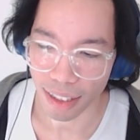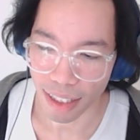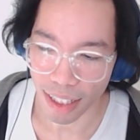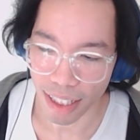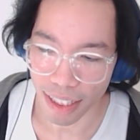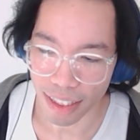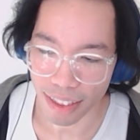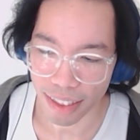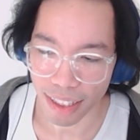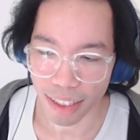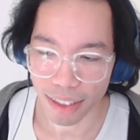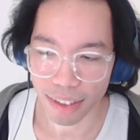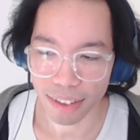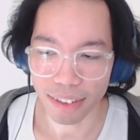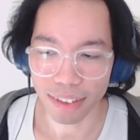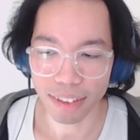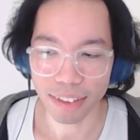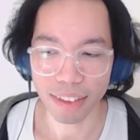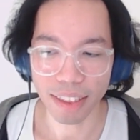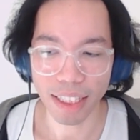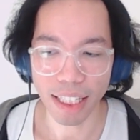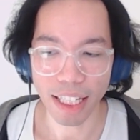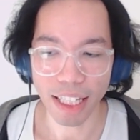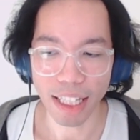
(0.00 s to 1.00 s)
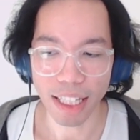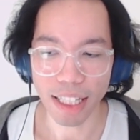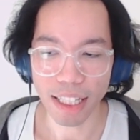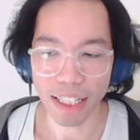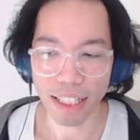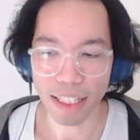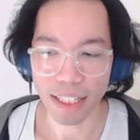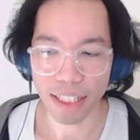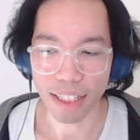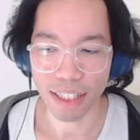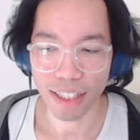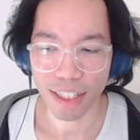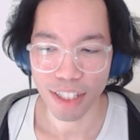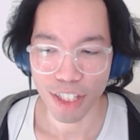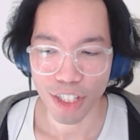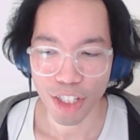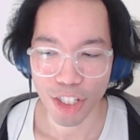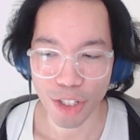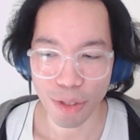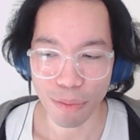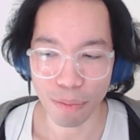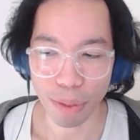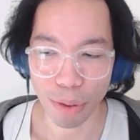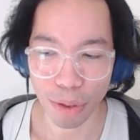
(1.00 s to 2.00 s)
Instead, they
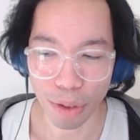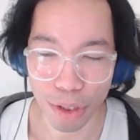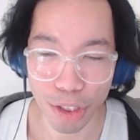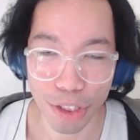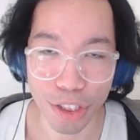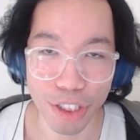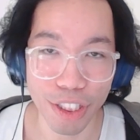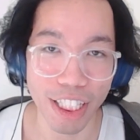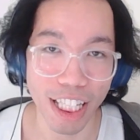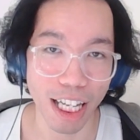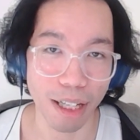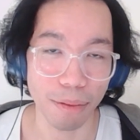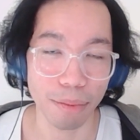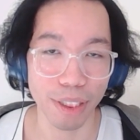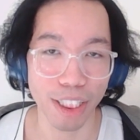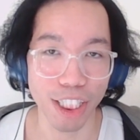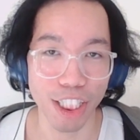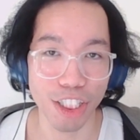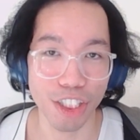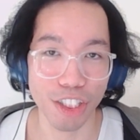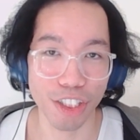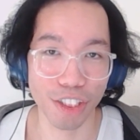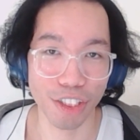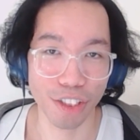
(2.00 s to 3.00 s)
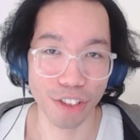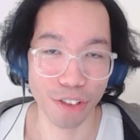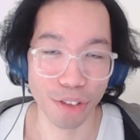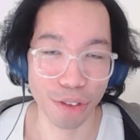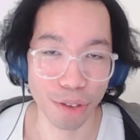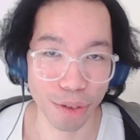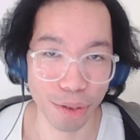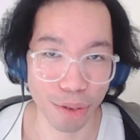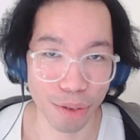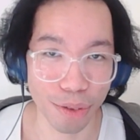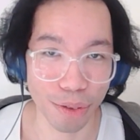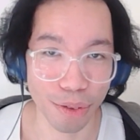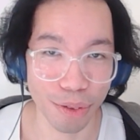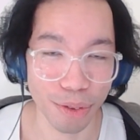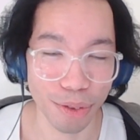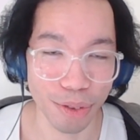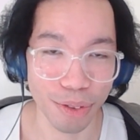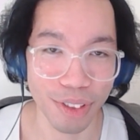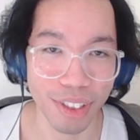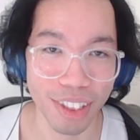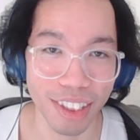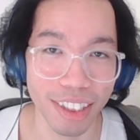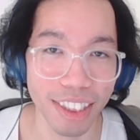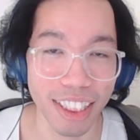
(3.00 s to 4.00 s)
push the application
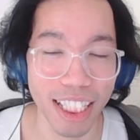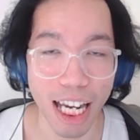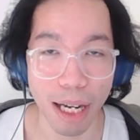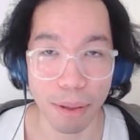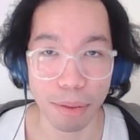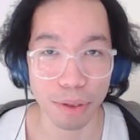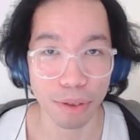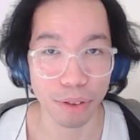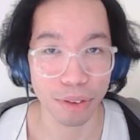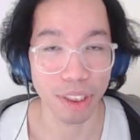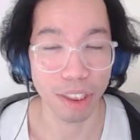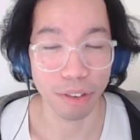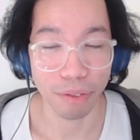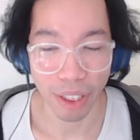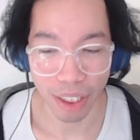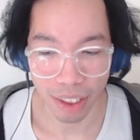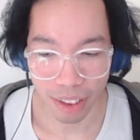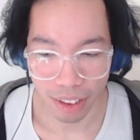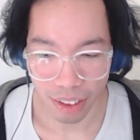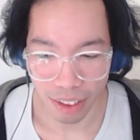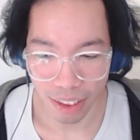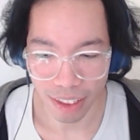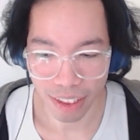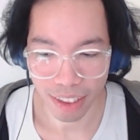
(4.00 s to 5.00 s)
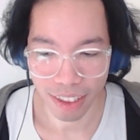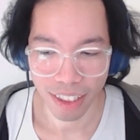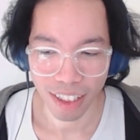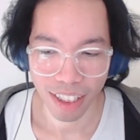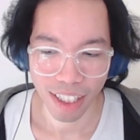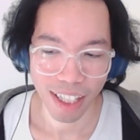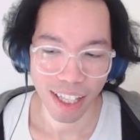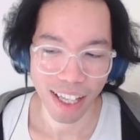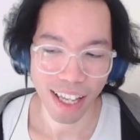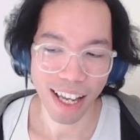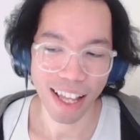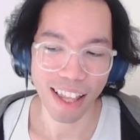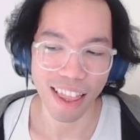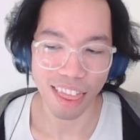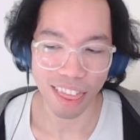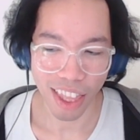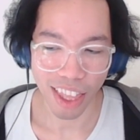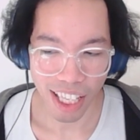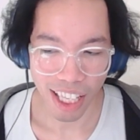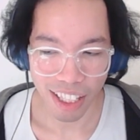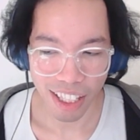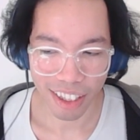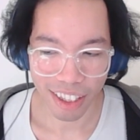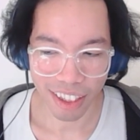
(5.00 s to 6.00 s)
to the App Store directly, and
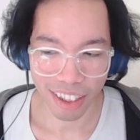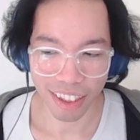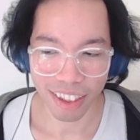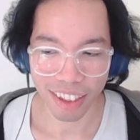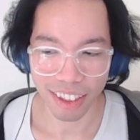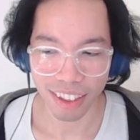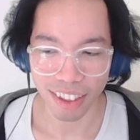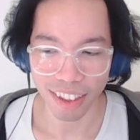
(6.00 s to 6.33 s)
then